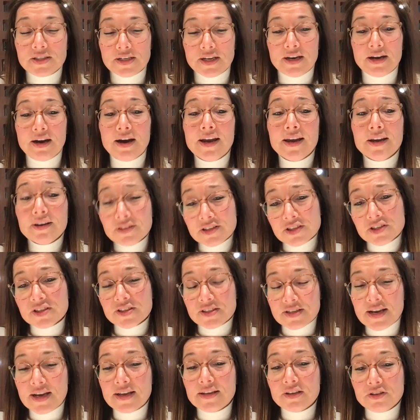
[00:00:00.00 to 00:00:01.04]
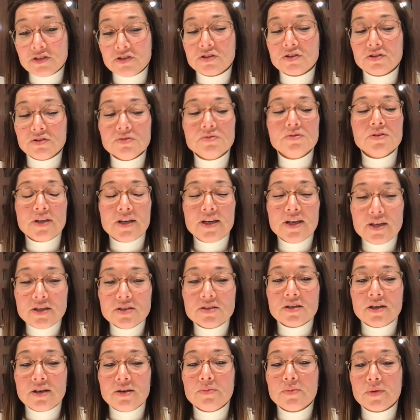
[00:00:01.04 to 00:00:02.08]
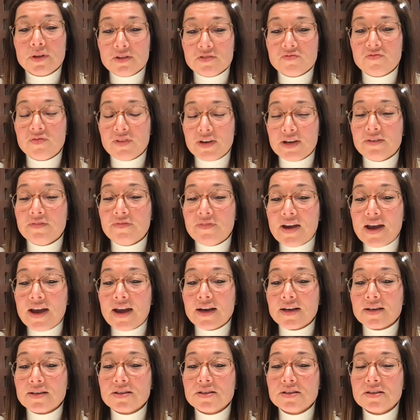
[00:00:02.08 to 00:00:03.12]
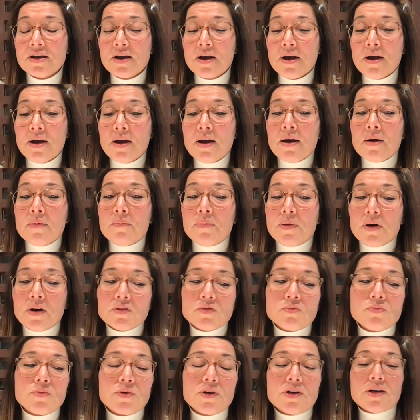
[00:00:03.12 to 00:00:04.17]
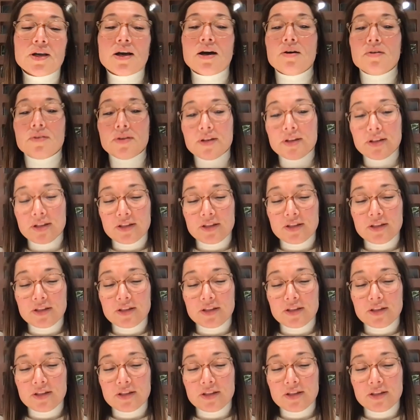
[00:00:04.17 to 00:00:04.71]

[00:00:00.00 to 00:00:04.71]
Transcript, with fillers: Yeah, I understand that you can do it easily with V F X, but we're now